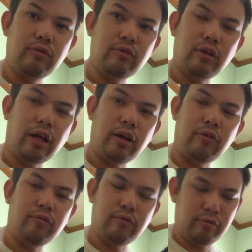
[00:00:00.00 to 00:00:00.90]
they
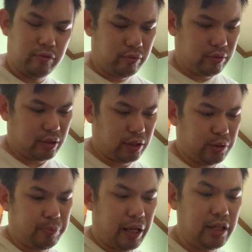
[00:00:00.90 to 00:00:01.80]
have a
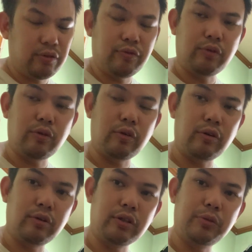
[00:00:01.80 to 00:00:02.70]
space
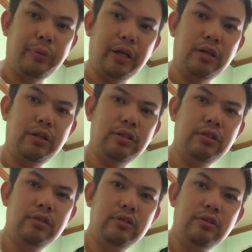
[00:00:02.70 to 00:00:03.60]
for the speakers,
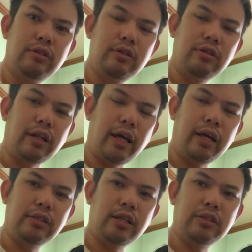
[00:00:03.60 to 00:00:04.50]
the
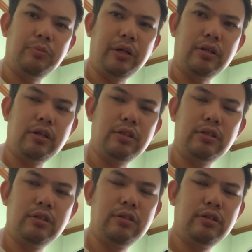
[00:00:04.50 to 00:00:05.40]
headset
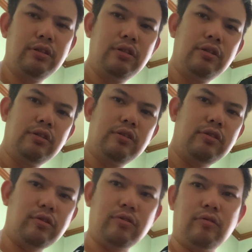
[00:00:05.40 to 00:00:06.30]
speakers.
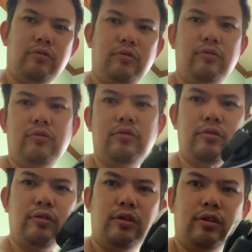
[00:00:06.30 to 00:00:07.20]
So
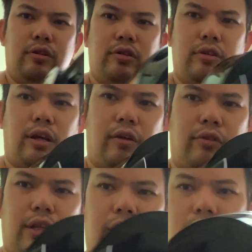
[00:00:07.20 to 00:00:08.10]

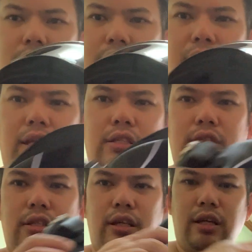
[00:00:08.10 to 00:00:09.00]
everything is nice
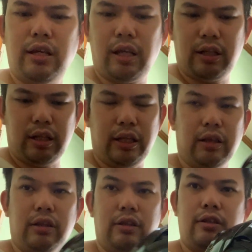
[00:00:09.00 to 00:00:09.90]
and clean
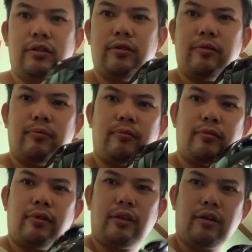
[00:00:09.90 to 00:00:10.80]

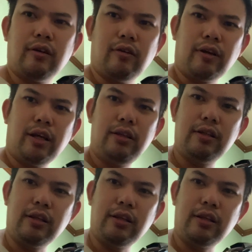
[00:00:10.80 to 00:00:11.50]
okay